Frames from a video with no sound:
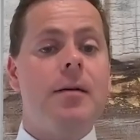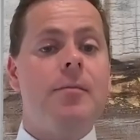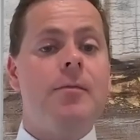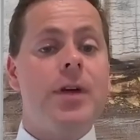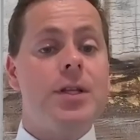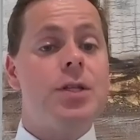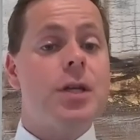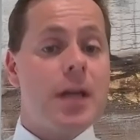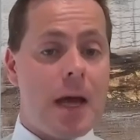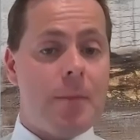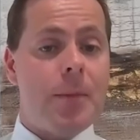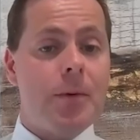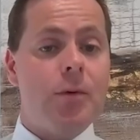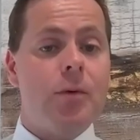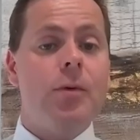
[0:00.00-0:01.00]
venture
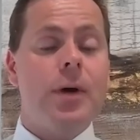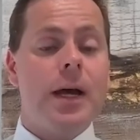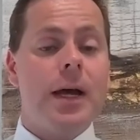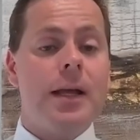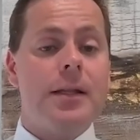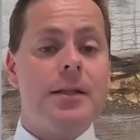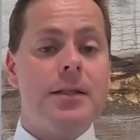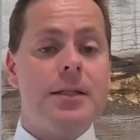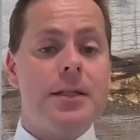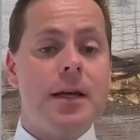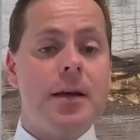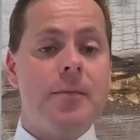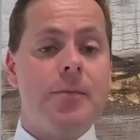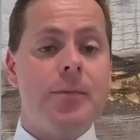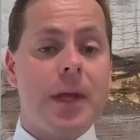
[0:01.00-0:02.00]
capital, and
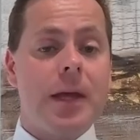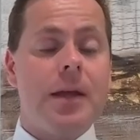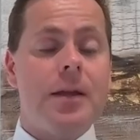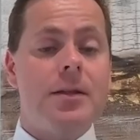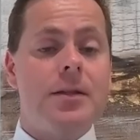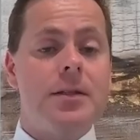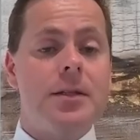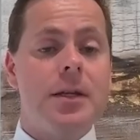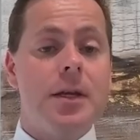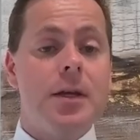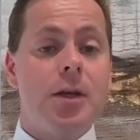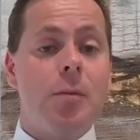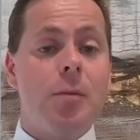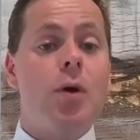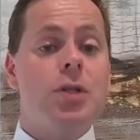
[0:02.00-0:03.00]

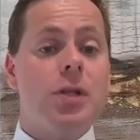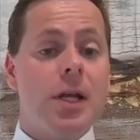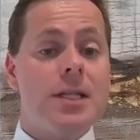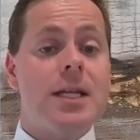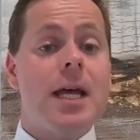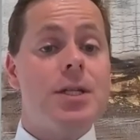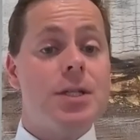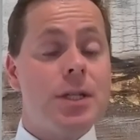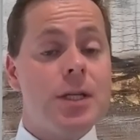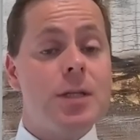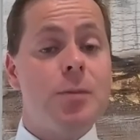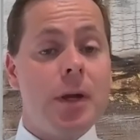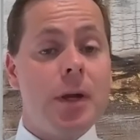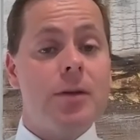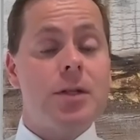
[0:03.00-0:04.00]
commercialization
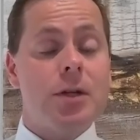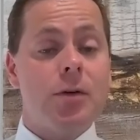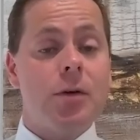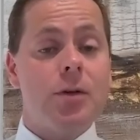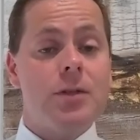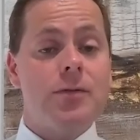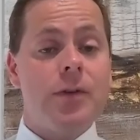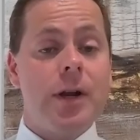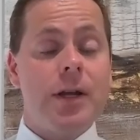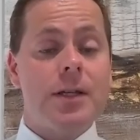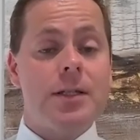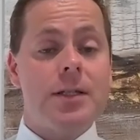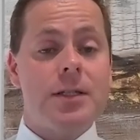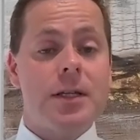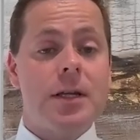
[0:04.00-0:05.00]
experience across
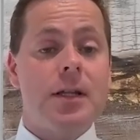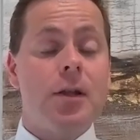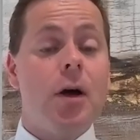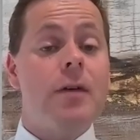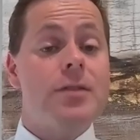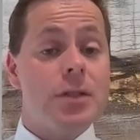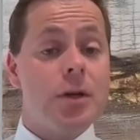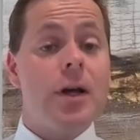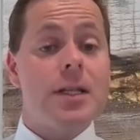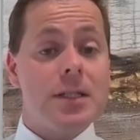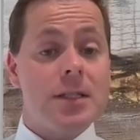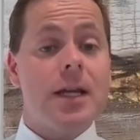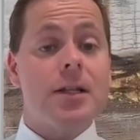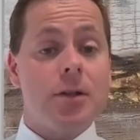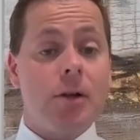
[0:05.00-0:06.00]
various life science
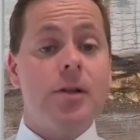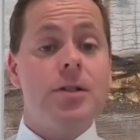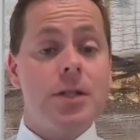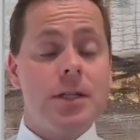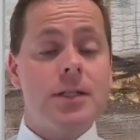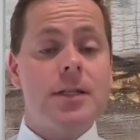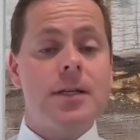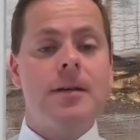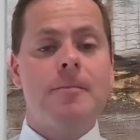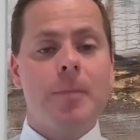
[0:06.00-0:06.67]
technologies.